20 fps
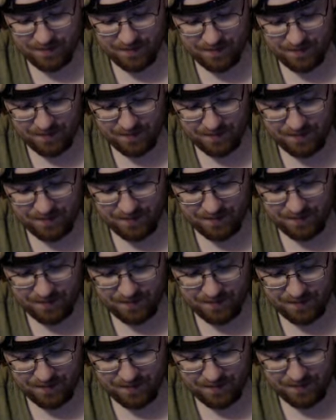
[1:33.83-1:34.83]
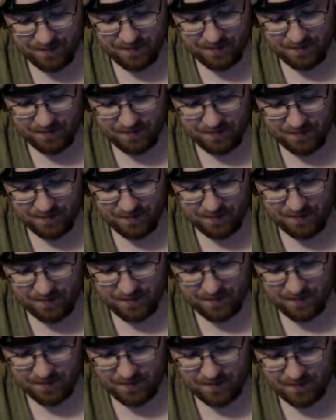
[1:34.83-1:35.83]

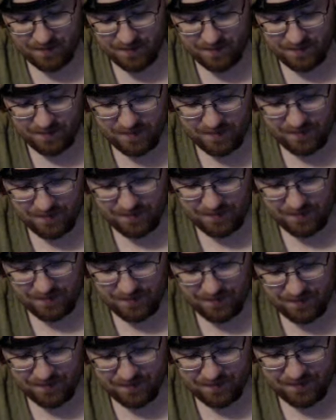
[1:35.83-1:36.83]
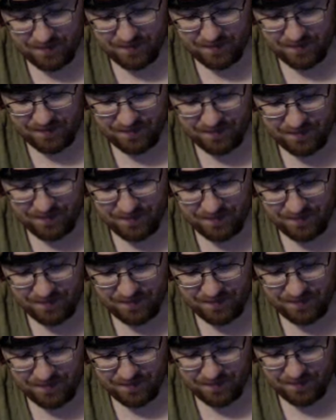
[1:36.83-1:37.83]

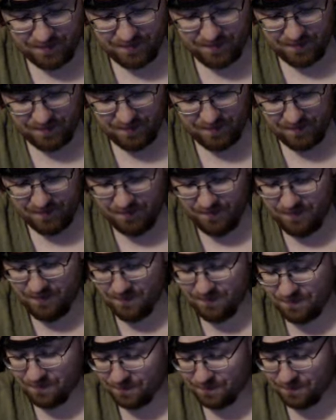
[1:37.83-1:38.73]
(silence)